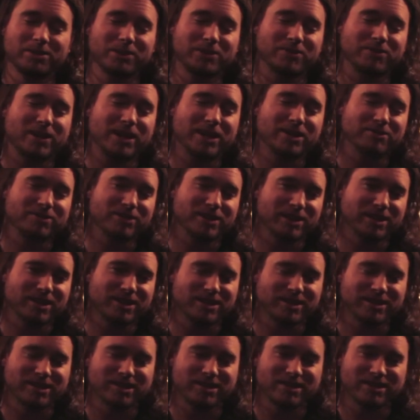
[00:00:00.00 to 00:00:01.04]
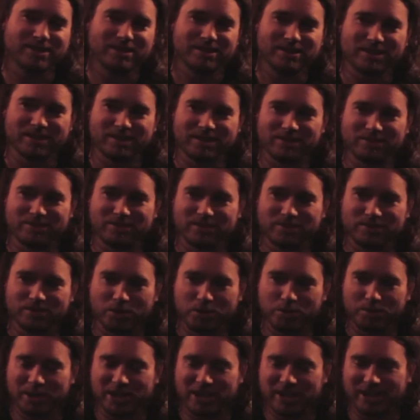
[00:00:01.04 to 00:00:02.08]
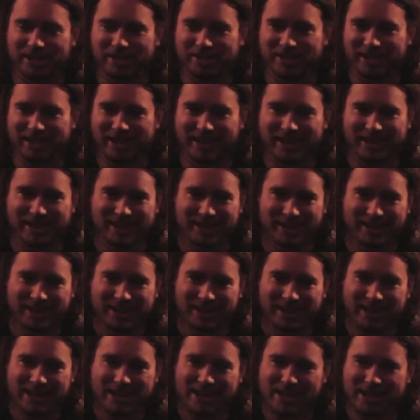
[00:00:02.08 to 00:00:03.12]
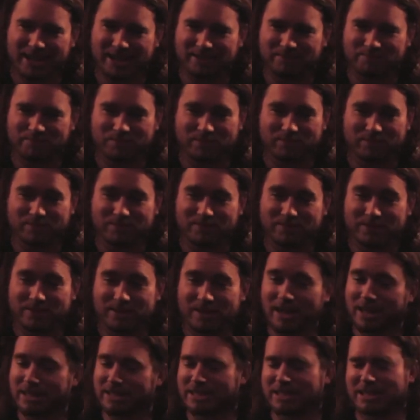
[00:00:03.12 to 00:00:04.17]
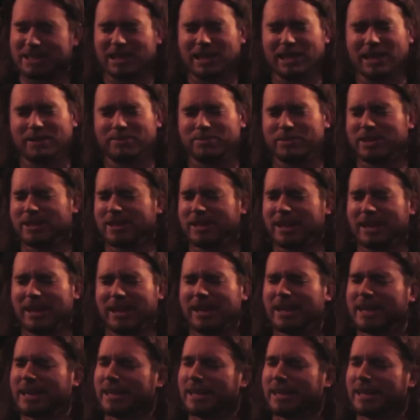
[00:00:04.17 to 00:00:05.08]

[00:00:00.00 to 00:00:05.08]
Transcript: with Five Finger and Volbeat and Hell Yeah. I I slipped and ate